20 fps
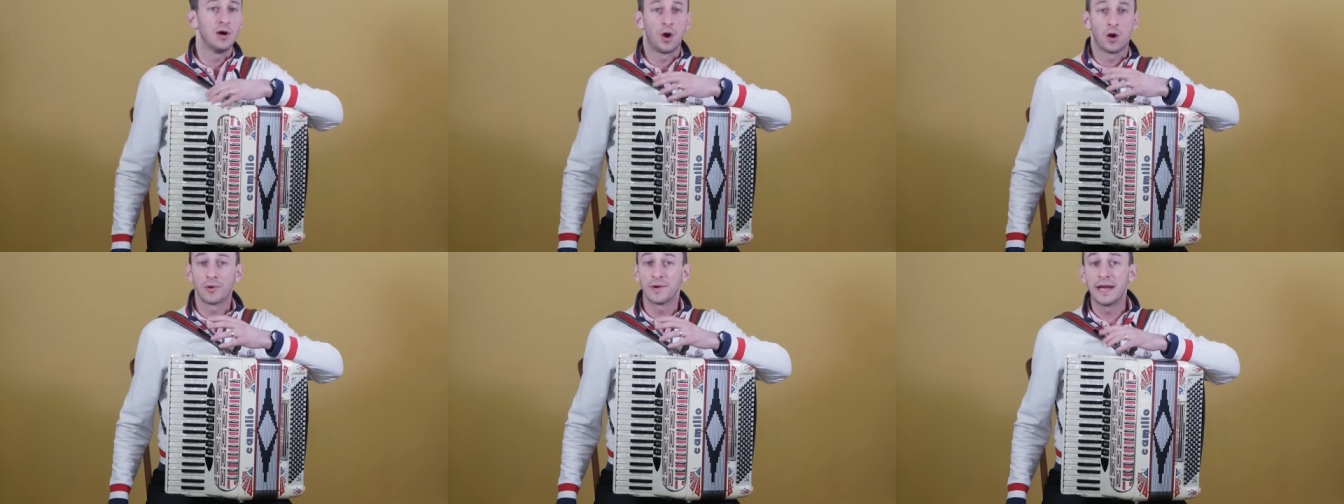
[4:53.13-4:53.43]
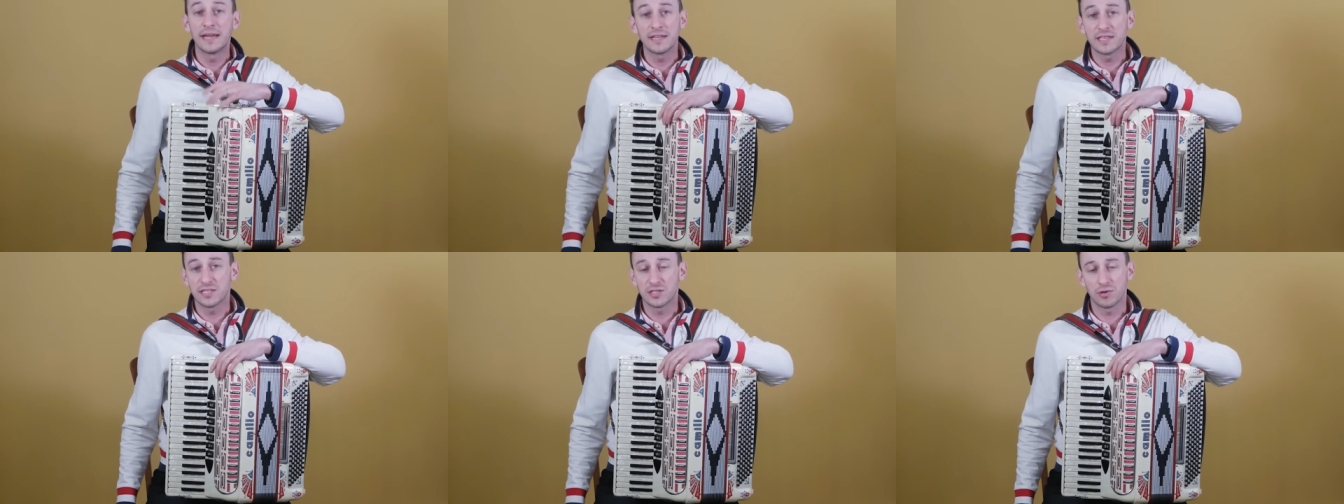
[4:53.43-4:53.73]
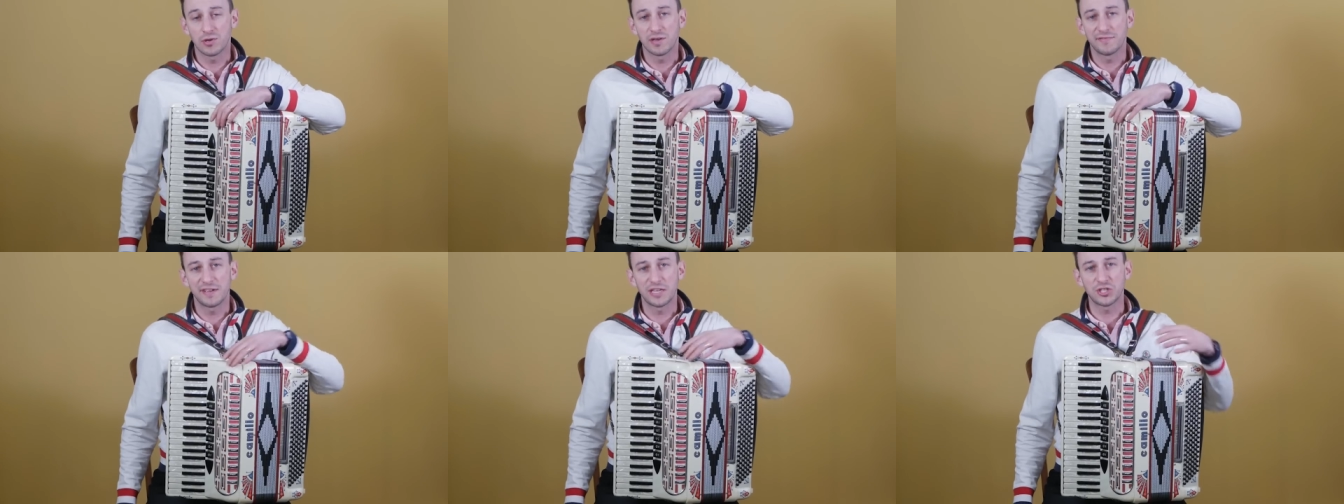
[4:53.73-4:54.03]
or any
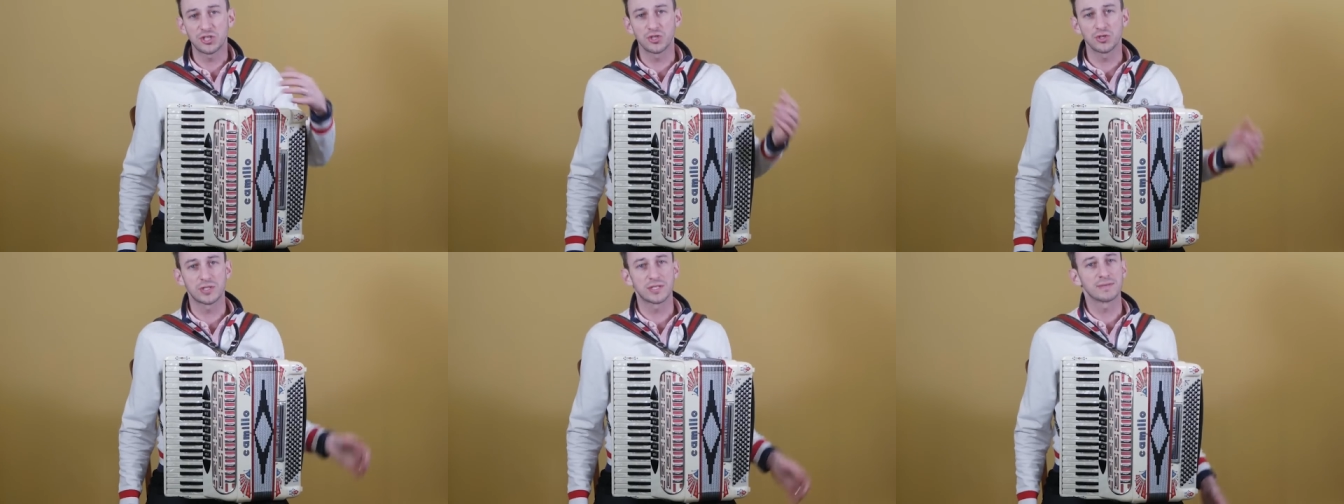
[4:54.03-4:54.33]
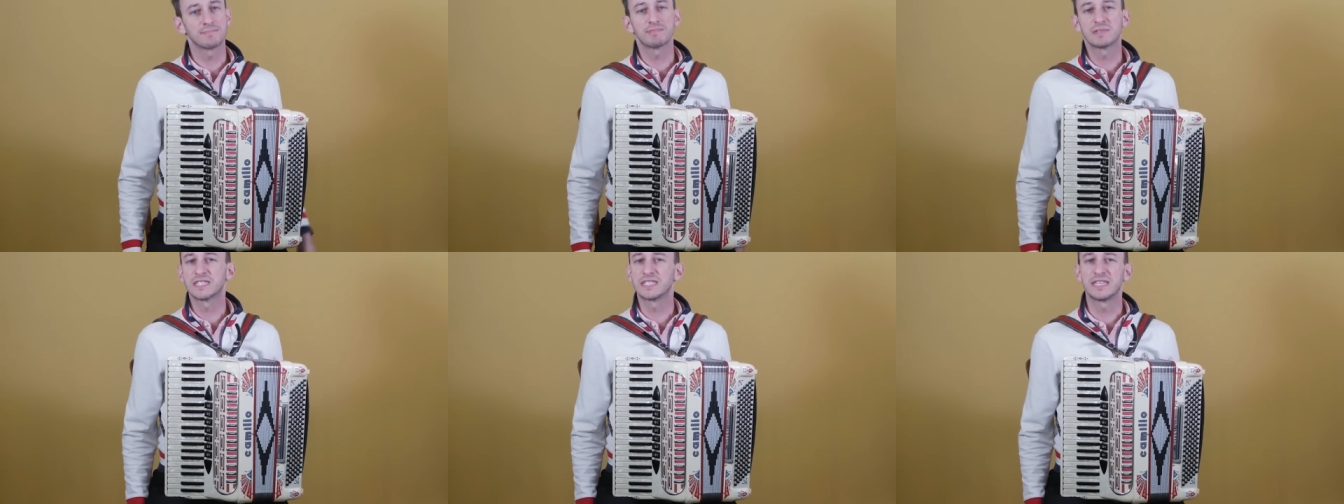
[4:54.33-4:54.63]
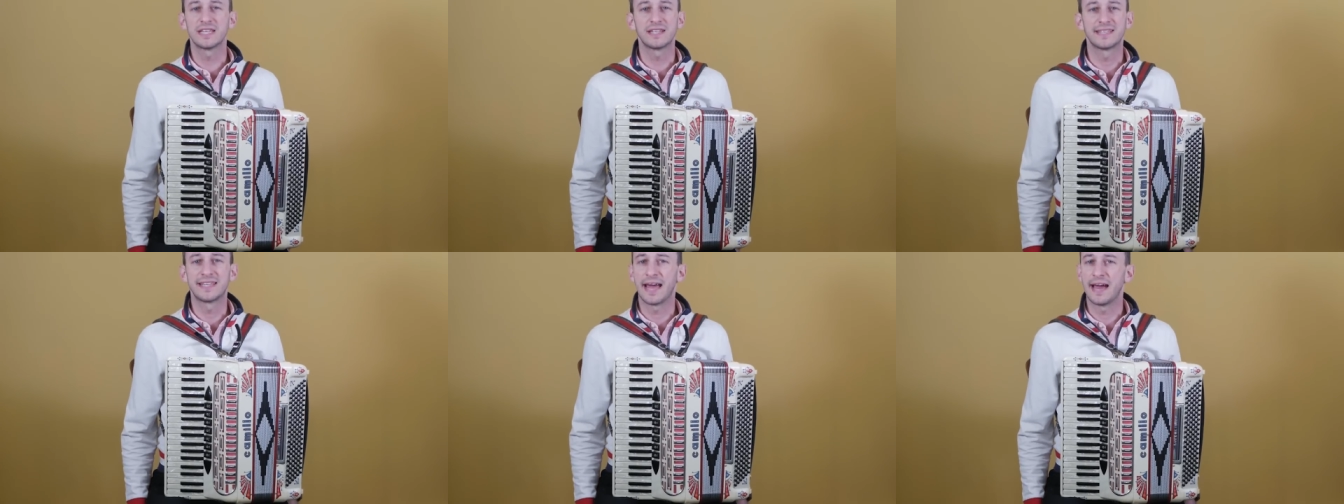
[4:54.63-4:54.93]
sort of issues,
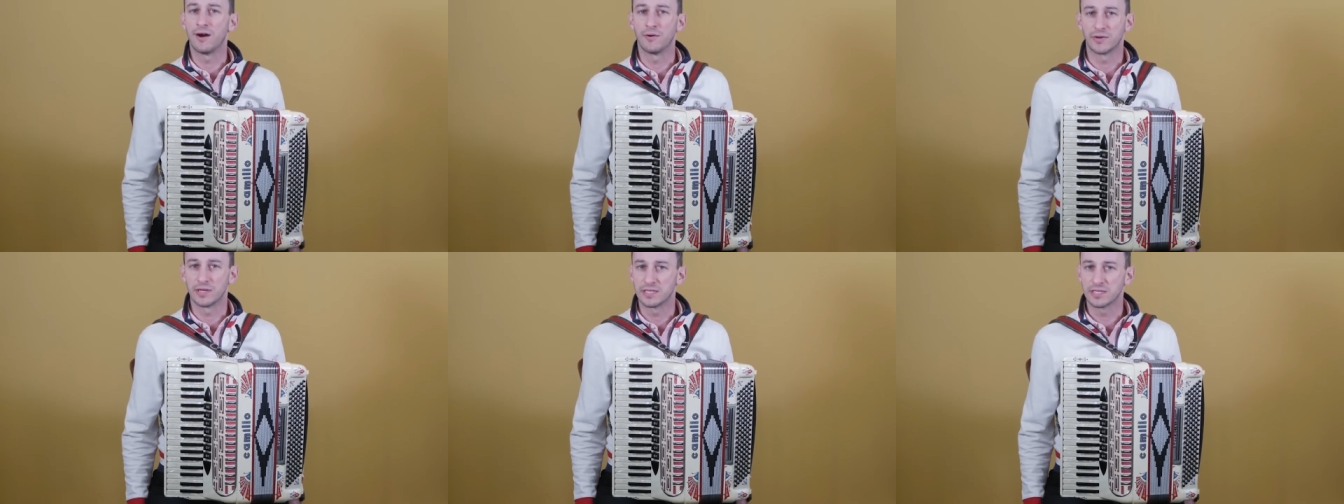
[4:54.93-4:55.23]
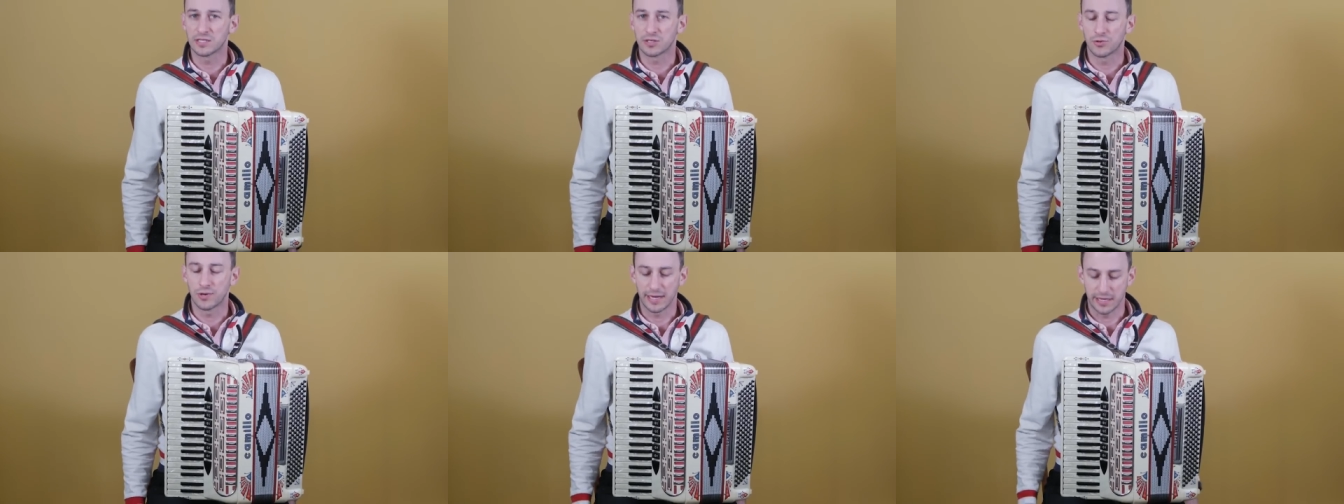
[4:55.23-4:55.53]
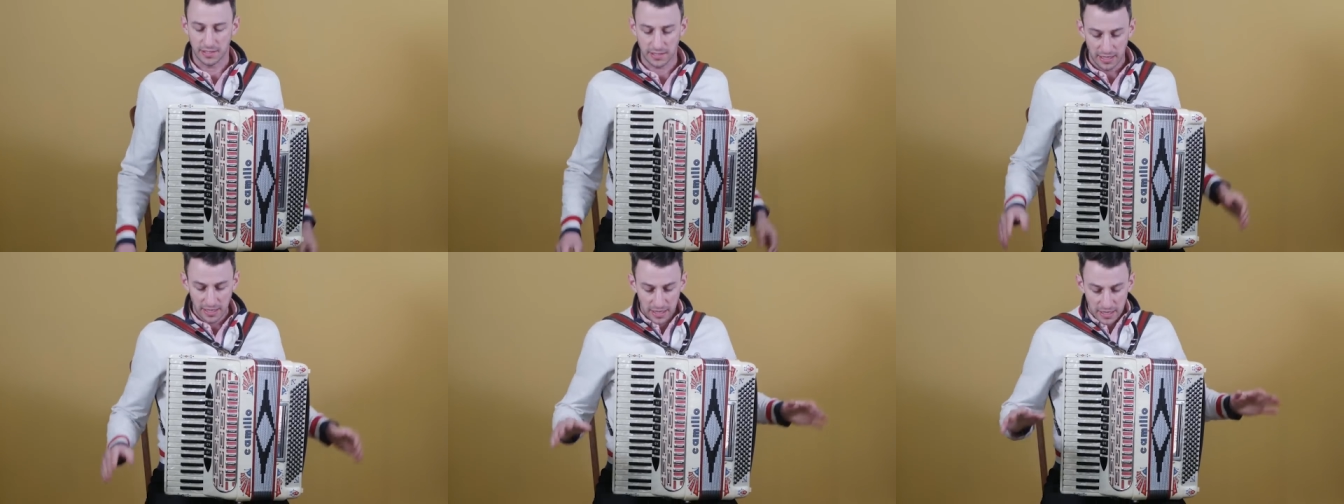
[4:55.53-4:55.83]
sit down. It's
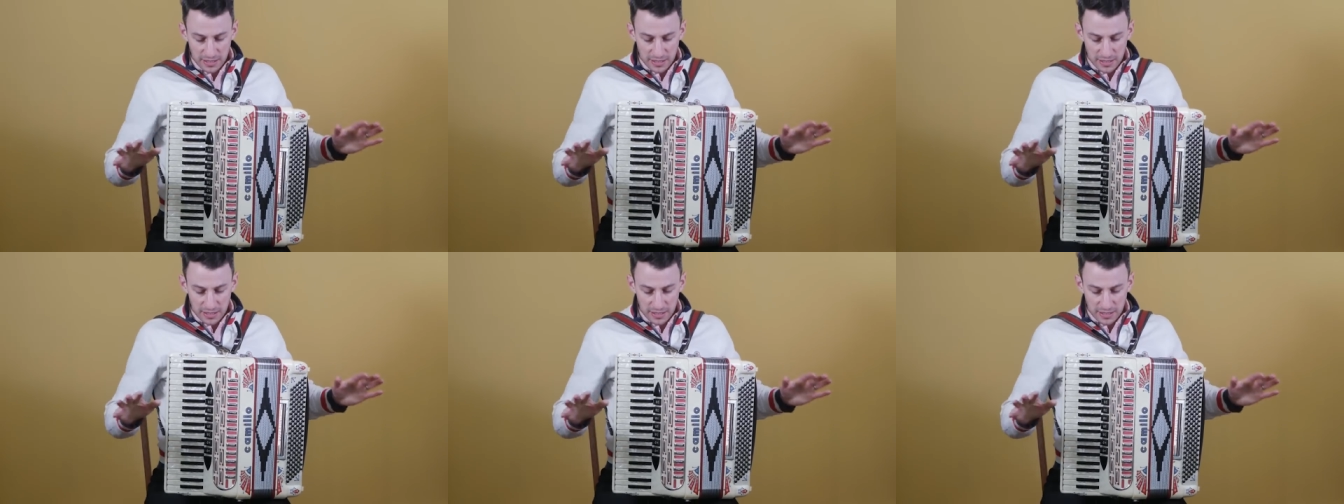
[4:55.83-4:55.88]
great.